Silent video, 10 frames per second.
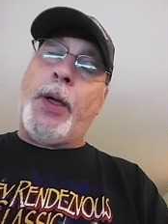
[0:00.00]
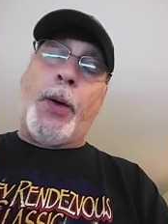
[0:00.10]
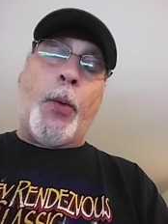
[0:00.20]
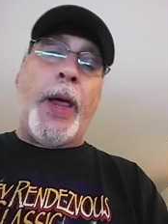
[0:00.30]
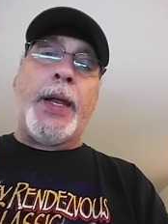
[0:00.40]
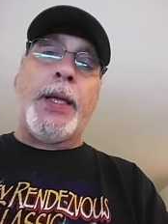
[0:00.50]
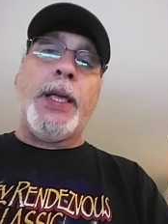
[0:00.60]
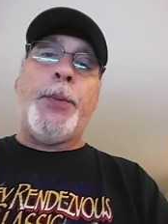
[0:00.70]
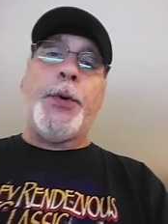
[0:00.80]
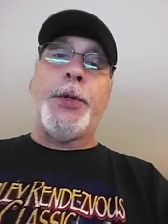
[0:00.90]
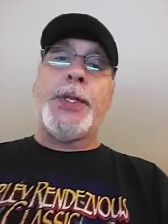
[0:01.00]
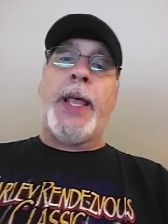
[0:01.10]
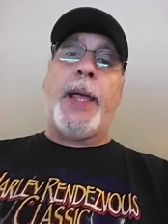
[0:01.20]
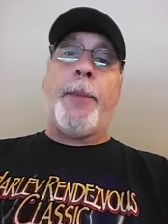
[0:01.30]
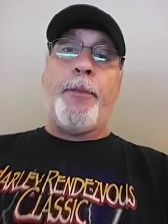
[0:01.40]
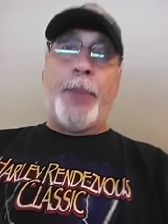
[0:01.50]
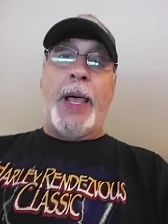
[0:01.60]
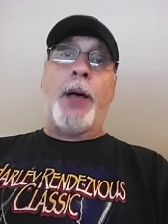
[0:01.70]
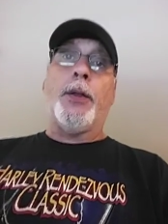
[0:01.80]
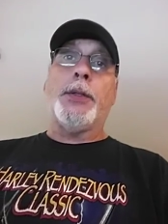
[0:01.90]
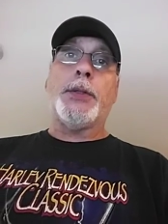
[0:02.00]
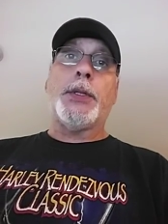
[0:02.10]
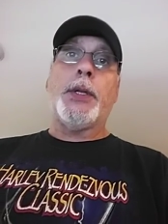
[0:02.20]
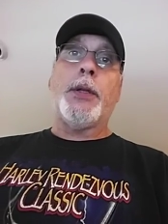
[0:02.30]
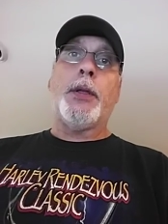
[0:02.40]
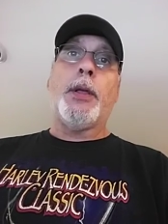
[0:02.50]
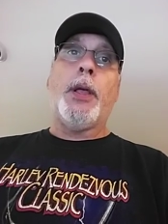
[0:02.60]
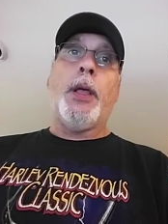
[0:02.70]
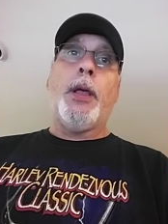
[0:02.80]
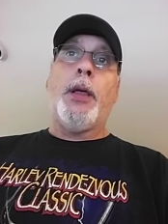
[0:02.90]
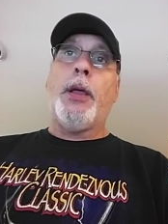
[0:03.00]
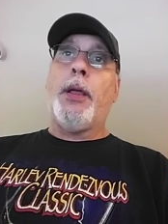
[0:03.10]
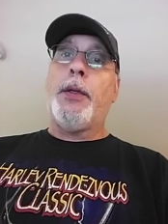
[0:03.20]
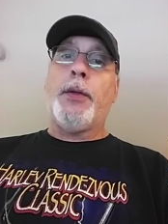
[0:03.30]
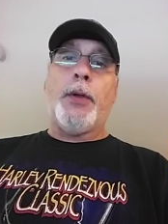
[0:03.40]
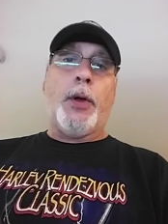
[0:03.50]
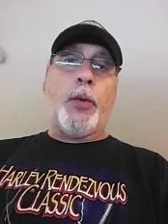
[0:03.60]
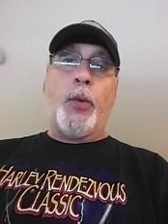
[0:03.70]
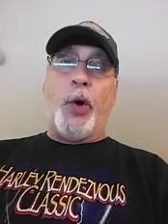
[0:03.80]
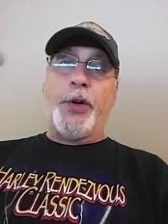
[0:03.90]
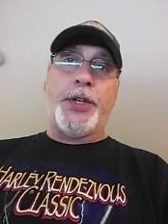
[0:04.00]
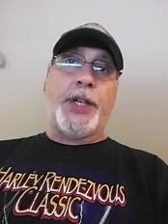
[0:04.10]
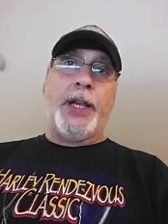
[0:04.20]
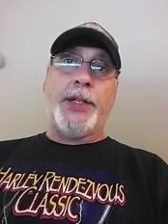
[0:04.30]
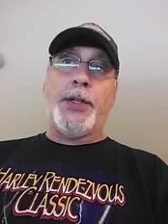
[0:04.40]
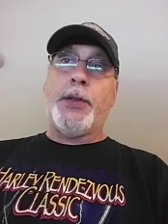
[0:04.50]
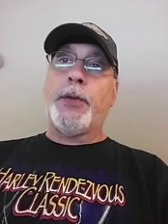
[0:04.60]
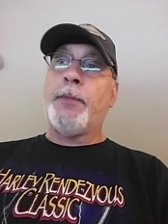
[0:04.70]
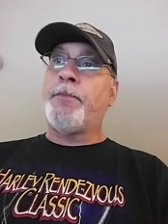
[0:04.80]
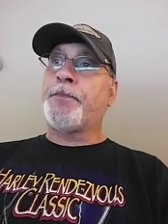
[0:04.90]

a way to keep your tank balanced, you know, water changes,